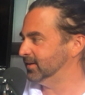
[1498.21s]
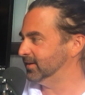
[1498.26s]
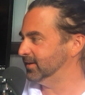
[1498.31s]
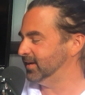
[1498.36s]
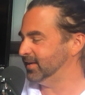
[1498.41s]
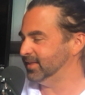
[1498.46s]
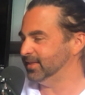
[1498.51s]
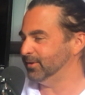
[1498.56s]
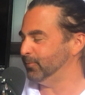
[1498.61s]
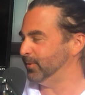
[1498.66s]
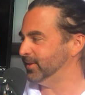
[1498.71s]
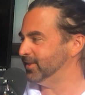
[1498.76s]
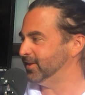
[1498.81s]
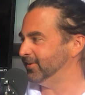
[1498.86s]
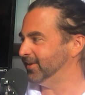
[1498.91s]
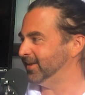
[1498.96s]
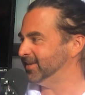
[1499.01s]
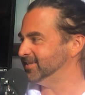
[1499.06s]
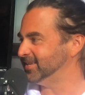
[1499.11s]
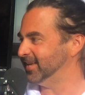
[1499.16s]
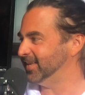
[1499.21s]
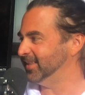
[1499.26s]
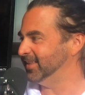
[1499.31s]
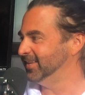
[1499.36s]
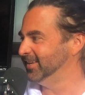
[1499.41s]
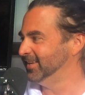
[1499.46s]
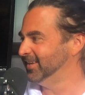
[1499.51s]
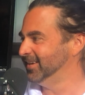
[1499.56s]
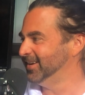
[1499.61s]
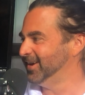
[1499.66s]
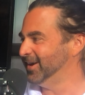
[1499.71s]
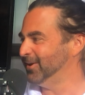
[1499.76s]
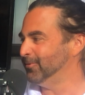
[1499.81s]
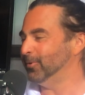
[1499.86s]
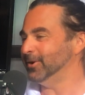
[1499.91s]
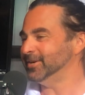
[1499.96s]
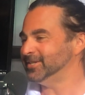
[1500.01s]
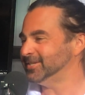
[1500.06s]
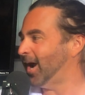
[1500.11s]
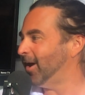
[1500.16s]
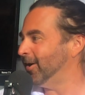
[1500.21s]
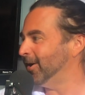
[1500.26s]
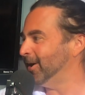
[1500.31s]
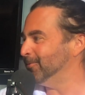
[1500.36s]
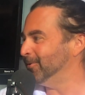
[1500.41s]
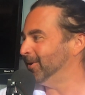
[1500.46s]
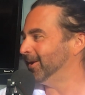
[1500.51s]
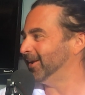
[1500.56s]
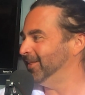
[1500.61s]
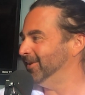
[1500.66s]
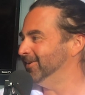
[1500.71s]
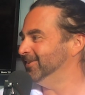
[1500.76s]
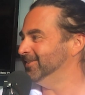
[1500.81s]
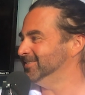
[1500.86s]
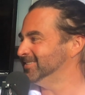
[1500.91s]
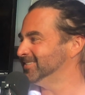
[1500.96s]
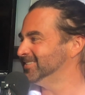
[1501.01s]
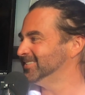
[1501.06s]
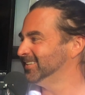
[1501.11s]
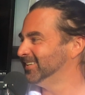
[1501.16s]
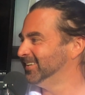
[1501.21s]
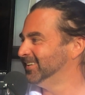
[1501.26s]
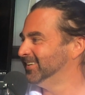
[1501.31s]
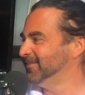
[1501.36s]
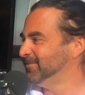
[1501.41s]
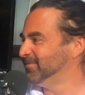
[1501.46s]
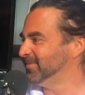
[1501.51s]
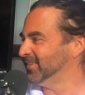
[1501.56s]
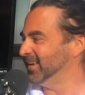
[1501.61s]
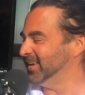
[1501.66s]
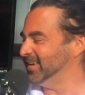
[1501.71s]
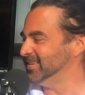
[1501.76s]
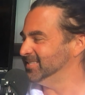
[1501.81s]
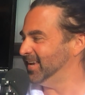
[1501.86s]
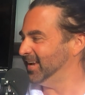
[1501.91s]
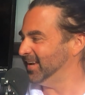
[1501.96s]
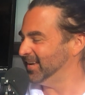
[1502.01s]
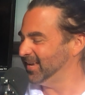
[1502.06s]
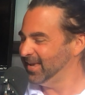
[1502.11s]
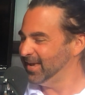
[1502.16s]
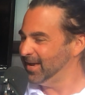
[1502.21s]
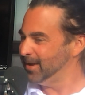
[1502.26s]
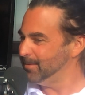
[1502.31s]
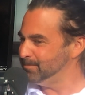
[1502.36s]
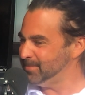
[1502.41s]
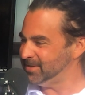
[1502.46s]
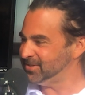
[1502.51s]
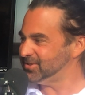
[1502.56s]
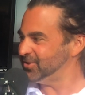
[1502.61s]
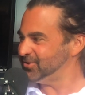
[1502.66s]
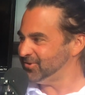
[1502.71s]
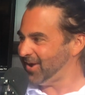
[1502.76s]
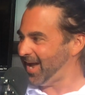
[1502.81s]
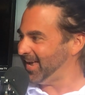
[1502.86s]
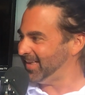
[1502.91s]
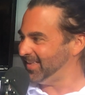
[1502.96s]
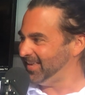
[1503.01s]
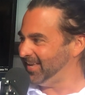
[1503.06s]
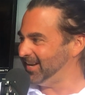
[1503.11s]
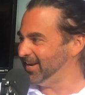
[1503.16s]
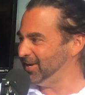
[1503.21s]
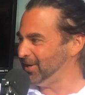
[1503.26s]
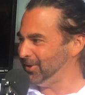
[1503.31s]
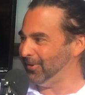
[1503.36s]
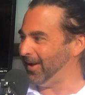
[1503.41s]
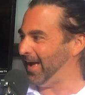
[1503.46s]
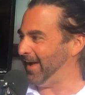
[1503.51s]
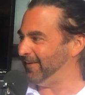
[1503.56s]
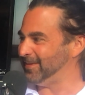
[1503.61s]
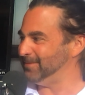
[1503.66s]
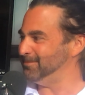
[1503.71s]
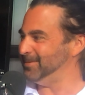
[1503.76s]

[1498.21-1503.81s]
in the window that said, "We're sorry, we're closed." And it was like, "Mr. Dry Cleaner, you don't have to be